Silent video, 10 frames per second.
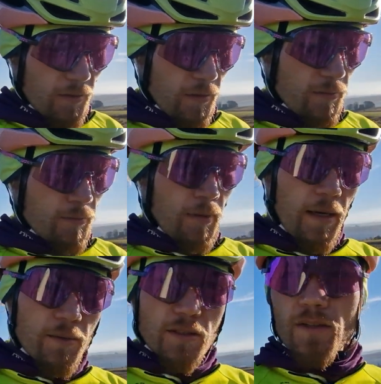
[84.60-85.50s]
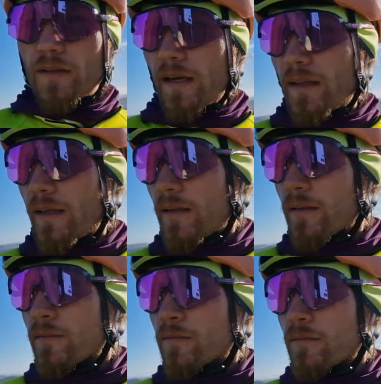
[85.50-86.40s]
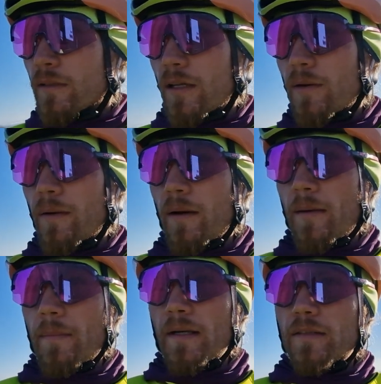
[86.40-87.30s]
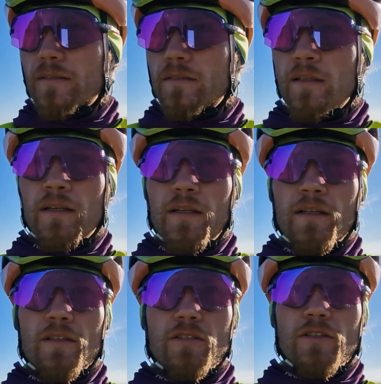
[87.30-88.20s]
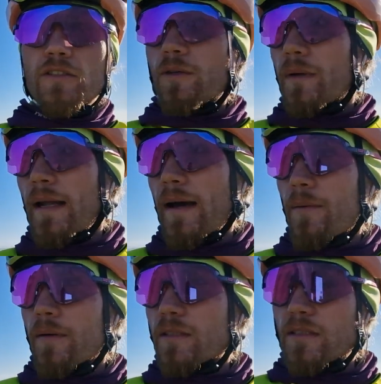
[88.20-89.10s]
the power's not there, then I might just do an hour